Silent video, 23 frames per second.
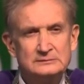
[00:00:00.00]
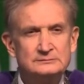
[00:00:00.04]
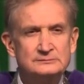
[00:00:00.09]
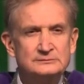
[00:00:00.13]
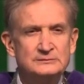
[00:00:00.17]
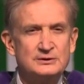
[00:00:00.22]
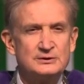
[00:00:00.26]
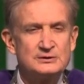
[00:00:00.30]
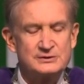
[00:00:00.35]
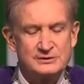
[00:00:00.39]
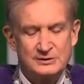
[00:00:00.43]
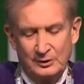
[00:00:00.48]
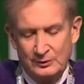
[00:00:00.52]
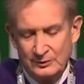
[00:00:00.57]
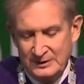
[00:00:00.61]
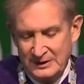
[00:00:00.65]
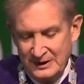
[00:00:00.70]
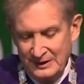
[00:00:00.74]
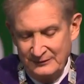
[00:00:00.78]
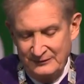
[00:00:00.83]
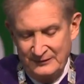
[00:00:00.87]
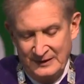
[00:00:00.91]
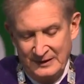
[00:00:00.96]
You're so
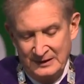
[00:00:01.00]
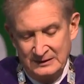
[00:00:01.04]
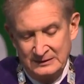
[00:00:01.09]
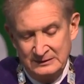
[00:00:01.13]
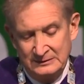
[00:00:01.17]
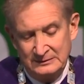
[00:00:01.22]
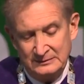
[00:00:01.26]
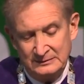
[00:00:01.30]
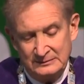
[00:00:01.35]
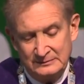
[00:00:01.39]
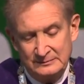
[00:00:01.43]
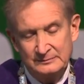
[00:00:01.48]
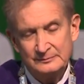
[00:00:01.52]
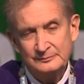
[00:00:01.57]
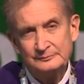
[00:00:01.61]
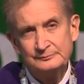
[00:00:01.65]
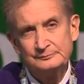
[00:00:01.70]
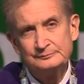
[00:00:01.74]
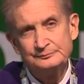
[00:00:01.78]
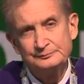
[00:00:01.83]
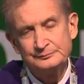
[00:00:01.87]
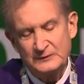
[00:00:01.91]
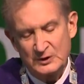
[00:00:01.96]
giving,
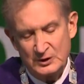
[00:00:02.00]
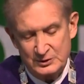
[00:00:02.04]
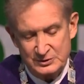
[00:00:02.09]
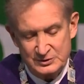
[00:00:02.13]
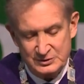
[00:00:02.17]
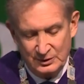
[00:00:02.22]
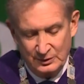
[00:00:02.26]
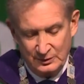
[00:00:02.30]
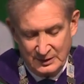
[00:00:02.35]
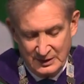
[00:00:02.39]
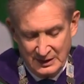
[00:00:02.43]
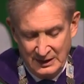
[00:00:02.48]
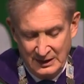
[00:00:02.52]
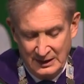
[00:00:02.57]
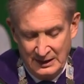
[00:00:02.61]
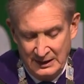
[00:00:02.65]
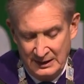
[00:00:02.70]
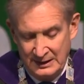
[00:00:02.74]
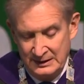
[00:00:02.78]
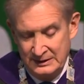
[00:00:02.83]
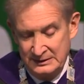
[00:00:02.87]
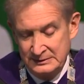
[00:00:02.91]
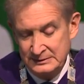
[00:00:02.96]
you're so
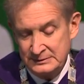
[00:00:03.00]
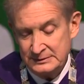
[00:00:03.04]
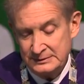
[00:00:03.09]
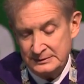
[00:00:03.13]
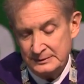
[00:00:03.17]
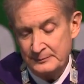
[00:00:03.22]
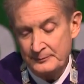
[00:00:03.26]
kind.